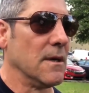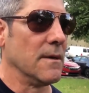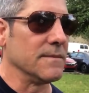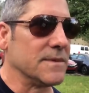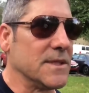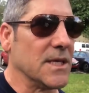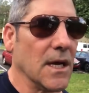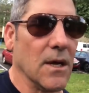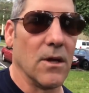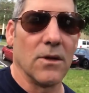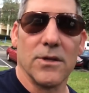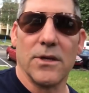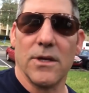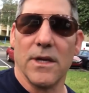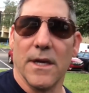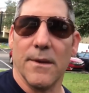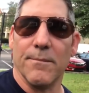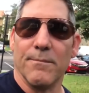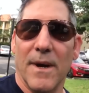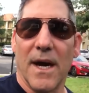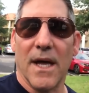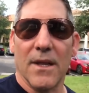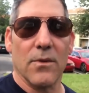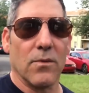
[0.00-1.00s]
I'm telling you,
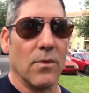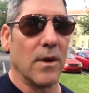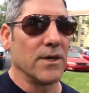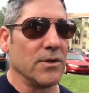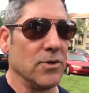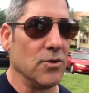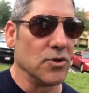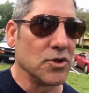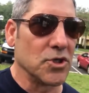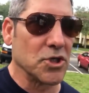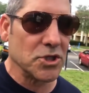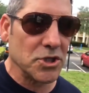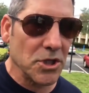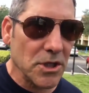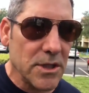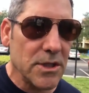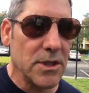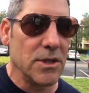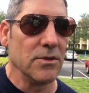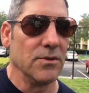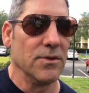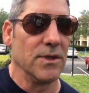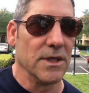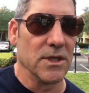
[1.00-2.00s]
and by the way, you
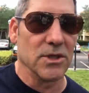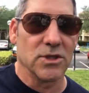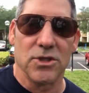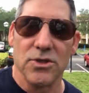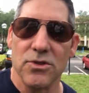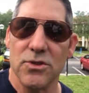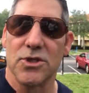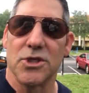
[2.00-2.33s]
should do this.